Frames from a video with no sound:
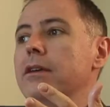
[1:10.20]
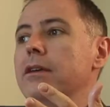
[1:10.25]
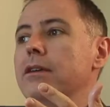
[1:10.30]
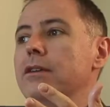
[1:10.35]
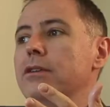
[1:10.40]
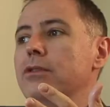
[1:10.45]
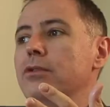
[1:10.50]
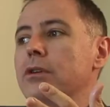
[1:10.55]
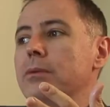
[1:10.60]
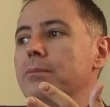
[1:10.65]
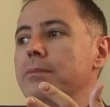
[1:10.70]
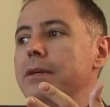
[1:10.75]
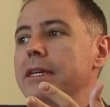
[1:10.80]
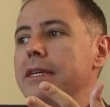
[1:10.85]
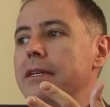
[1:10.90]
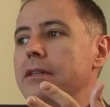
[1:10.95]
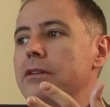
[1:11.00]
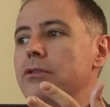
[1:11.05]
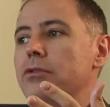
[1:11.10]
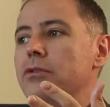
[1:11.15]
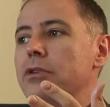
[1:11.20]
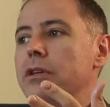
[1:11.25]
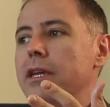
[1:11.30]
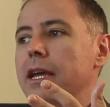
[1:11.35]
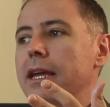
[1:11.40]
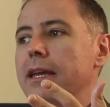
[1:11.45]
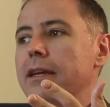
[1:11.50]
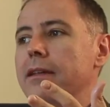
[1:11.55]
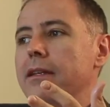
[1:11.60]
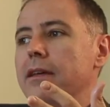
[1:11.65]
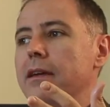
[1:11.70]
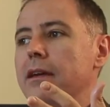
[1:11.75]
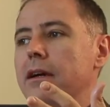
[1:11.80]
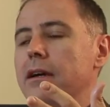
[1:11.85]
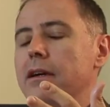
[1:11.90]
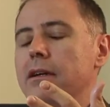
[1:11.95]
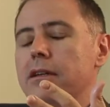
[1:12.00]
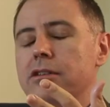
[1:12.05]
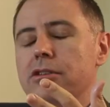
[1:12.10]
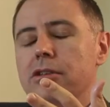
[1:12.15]
You can begin to create
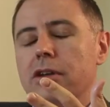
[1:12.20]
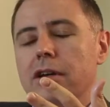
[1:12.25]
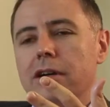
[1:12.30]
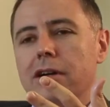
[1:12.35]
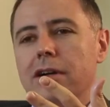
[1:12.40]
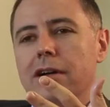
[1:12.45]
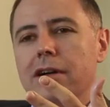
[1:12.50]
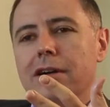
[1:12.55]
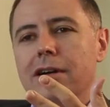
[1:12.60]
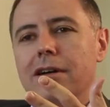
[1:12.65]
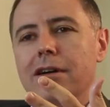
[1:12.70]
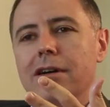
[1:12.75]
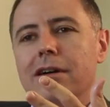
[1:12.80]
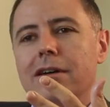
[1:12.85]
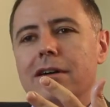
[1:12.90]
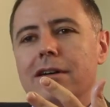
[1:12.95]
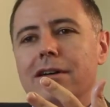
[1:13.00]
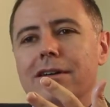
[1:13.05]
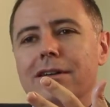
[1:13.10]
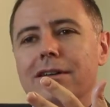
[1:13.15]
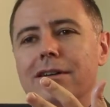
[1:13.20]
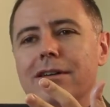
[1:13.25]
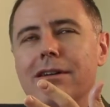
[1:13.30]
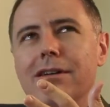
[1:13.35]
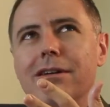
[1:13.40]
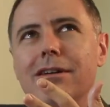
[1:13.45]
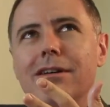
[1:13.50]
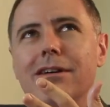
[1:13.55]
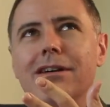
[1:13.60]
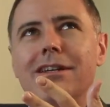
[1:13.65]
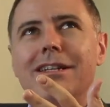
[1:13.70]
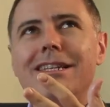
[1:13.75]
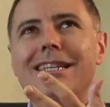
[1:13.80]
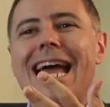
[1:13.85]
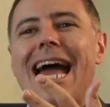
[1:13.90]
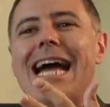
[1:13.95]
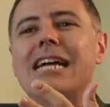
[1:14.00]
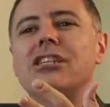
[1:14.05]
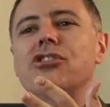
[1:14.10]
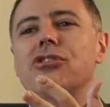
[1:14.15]
a
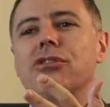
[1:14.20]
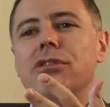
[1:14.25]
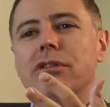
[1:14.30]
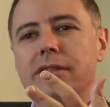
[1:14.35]
national